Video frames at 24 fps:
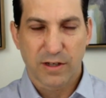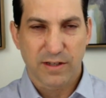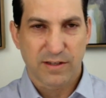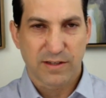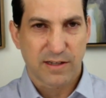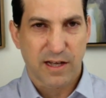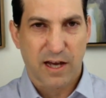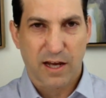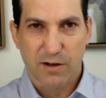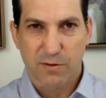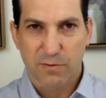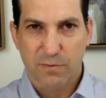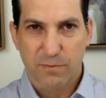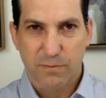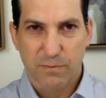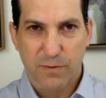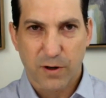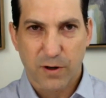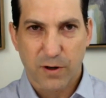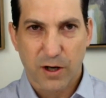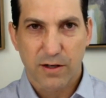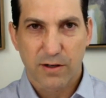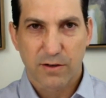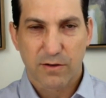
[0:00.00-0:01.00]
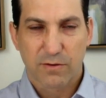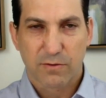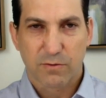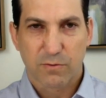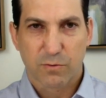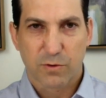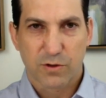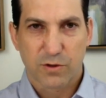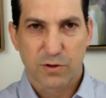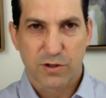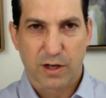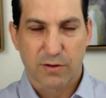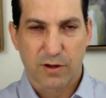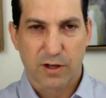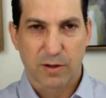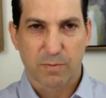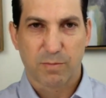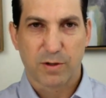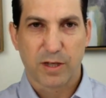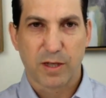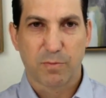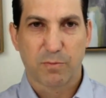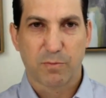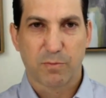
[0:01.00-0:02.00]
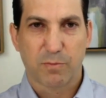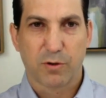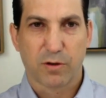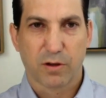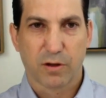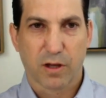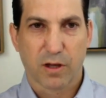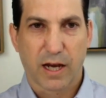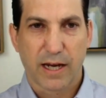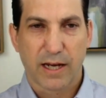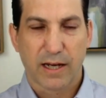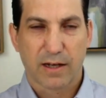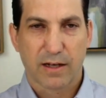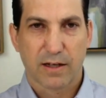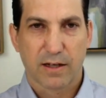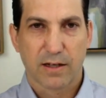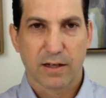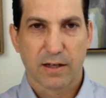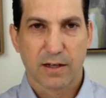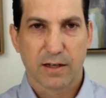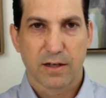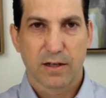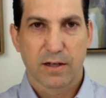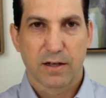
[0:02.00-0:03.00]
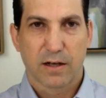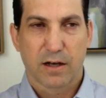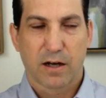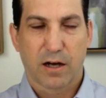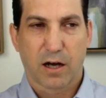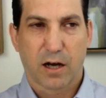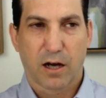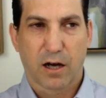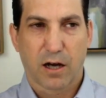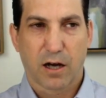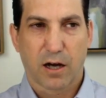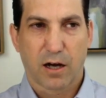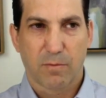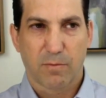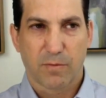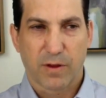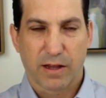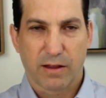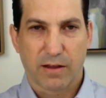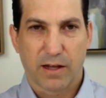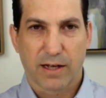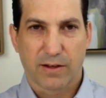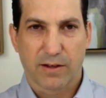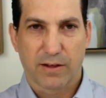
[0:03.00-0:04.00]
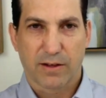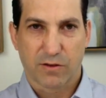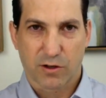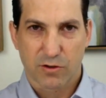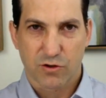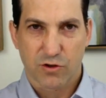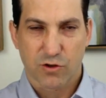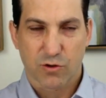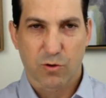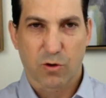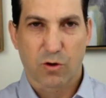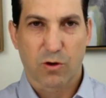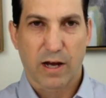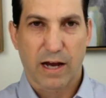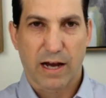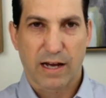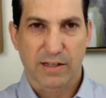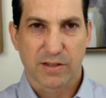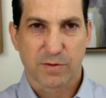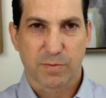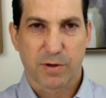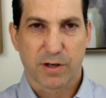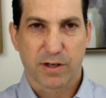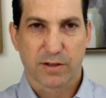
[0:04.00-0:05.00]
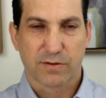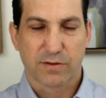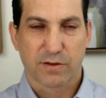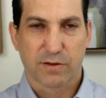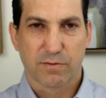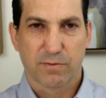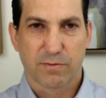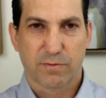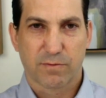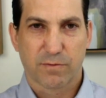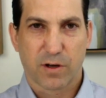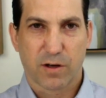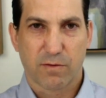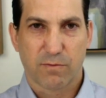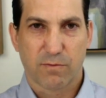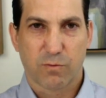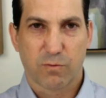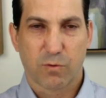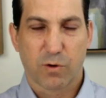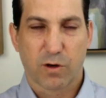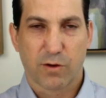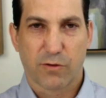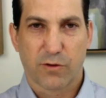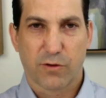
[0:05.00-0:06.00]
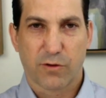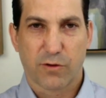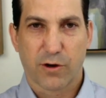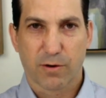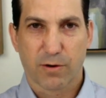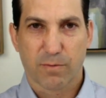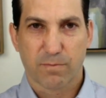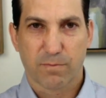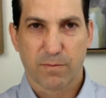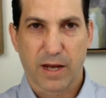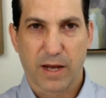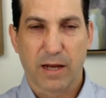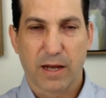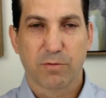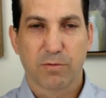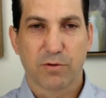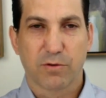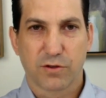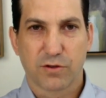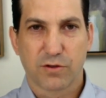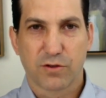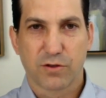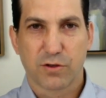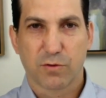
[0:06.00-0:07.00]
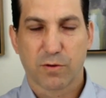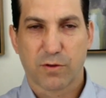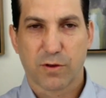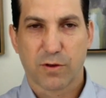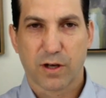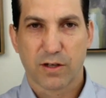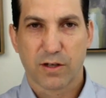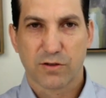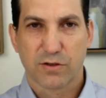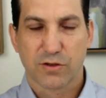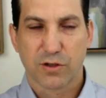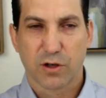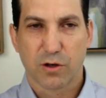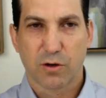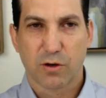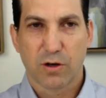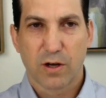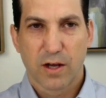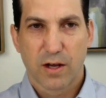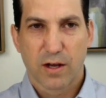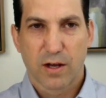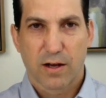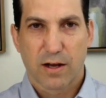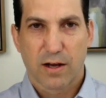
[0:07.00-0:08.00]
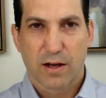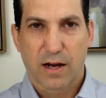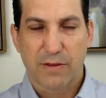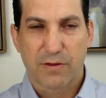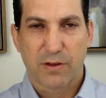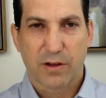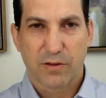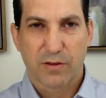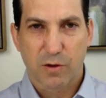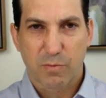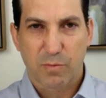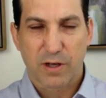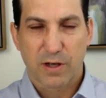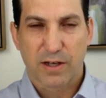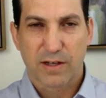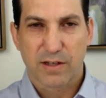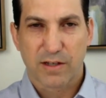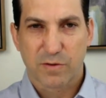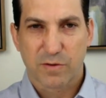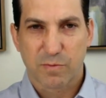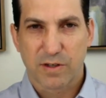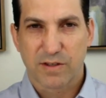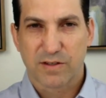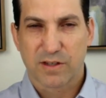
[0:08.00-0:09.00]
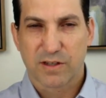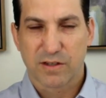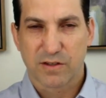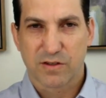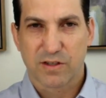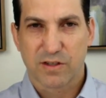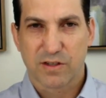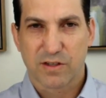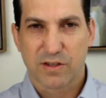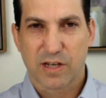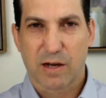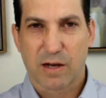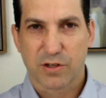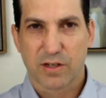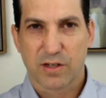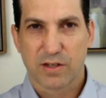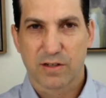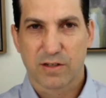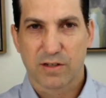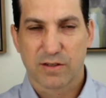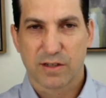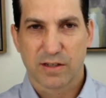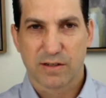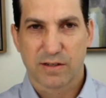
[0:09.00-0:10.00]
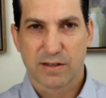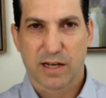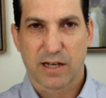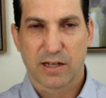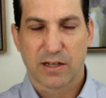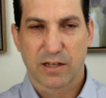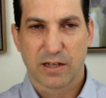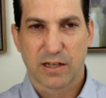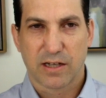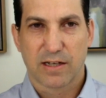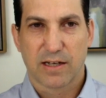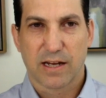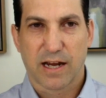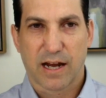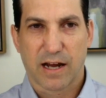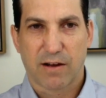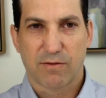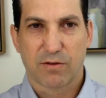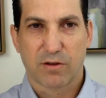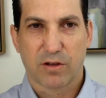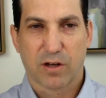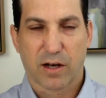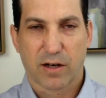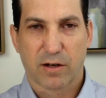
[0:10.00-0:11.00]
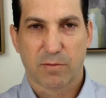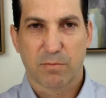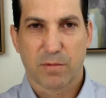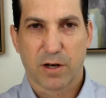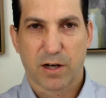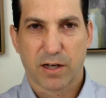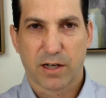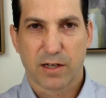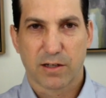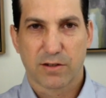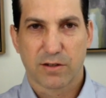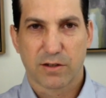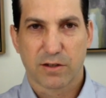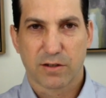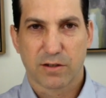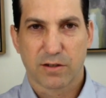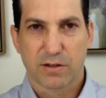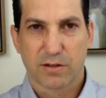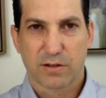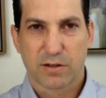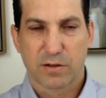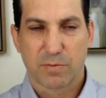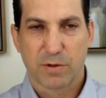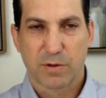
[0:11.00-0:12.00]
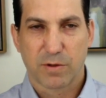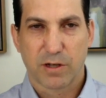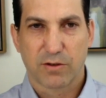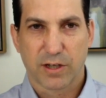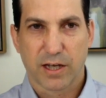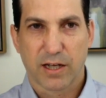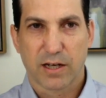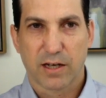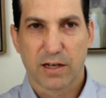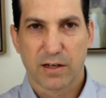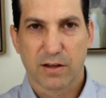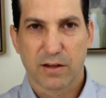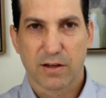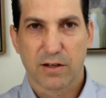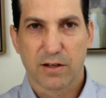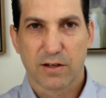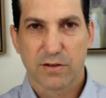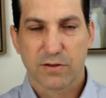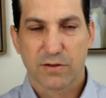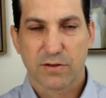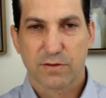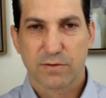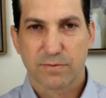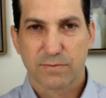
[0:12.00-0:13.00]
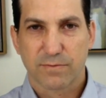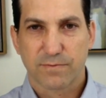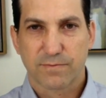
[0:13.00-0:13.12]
It's not a fund, which I think people like. They like the control aspect of what they're able to do with us. So I think the biggest misconception is that you need to have a lot of money to be able to get into this.